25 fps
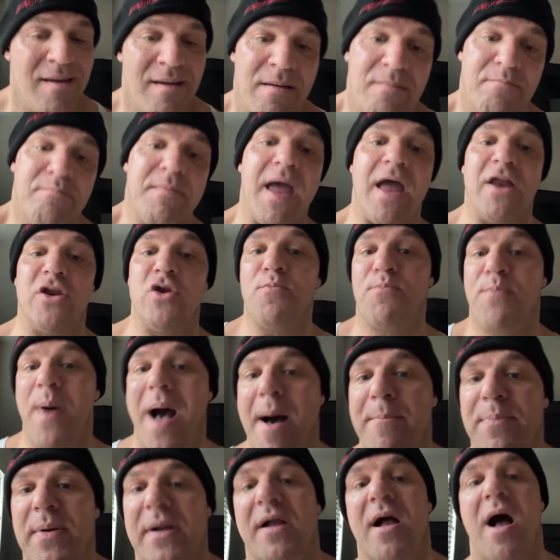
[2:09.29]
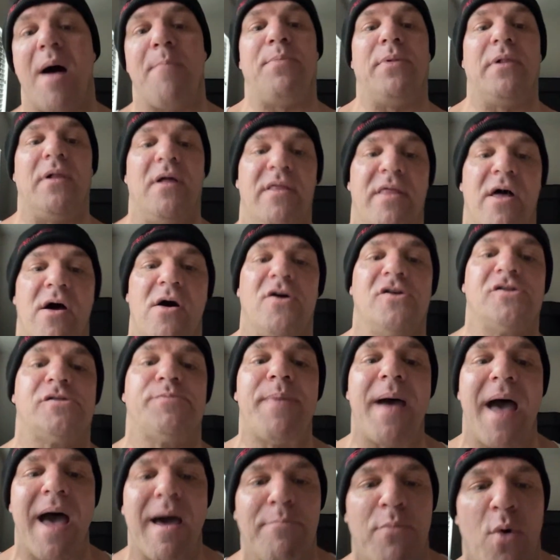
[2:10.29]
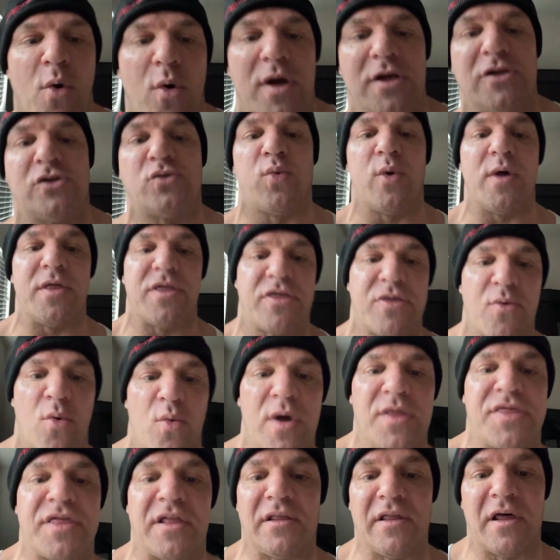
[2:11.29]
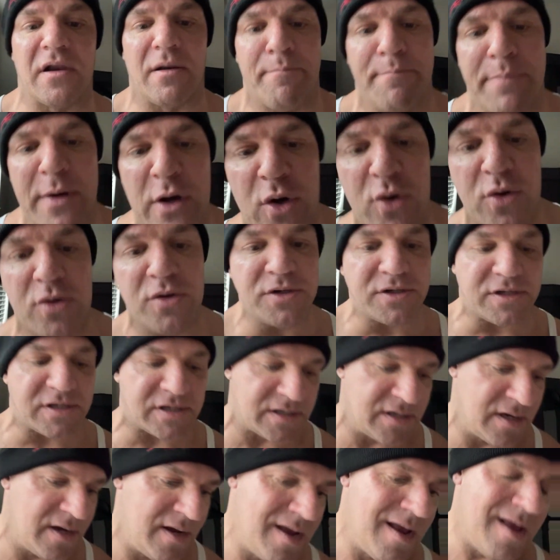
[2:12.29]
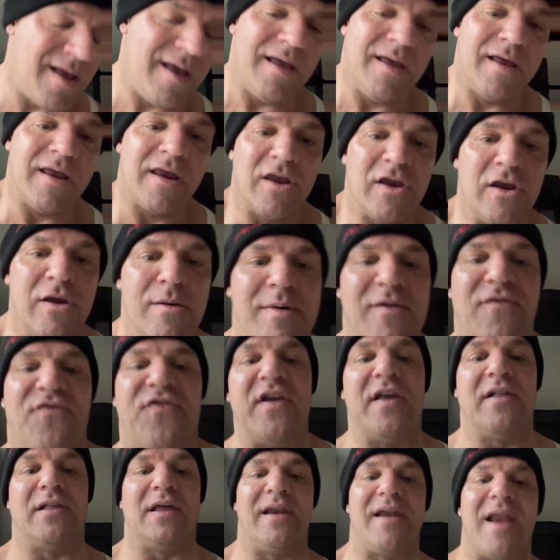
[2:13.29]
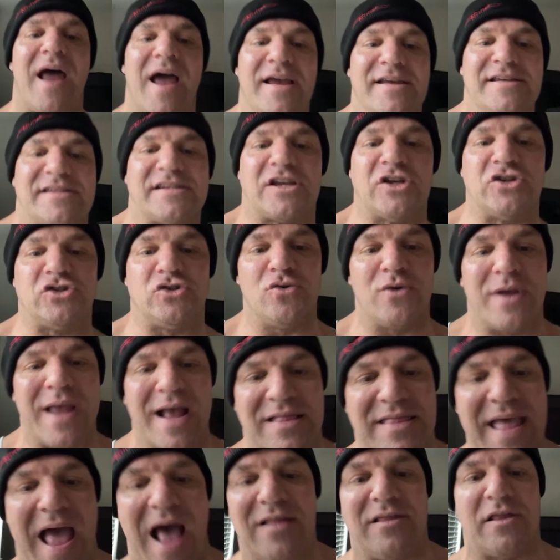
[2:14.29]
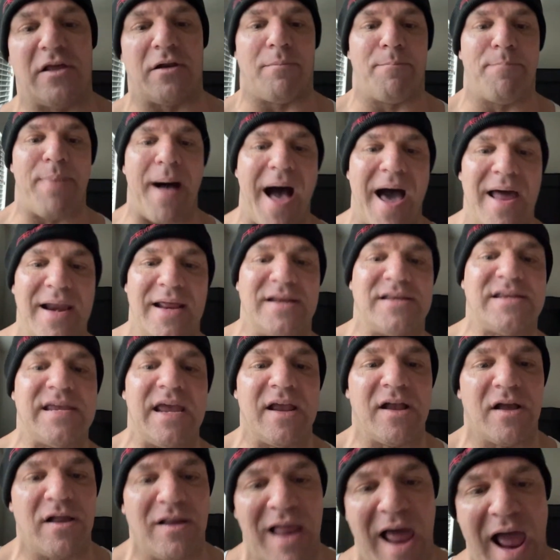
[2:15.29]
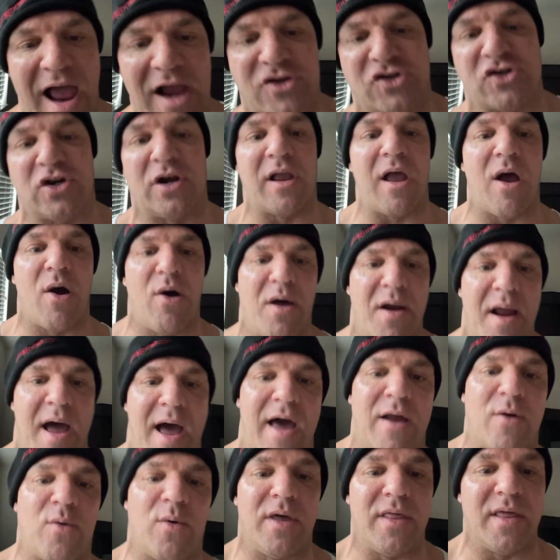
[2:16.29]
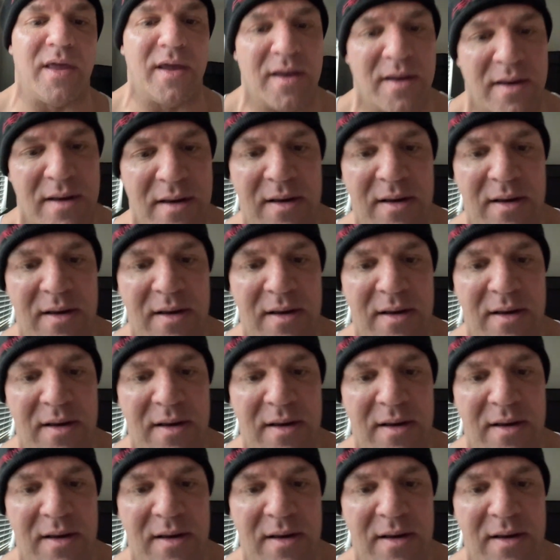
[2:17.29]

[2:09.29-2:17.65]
Man, you pop a couple of those bad boys with a little booze, you be feeling nice because you get that little body tingle action going on with it.